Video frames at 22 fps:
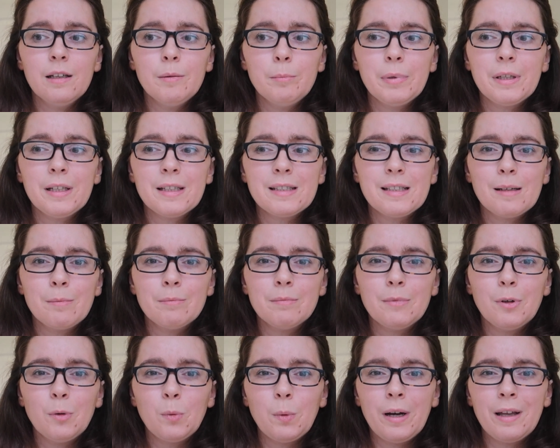because
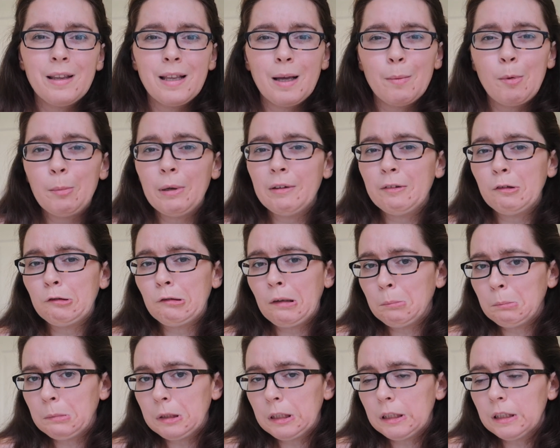I'm aware that I'm a bit of a
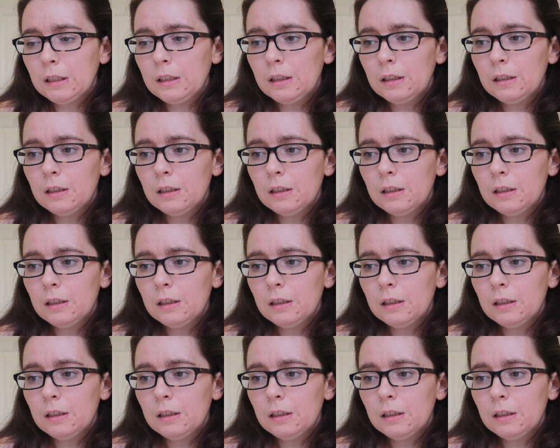rambler,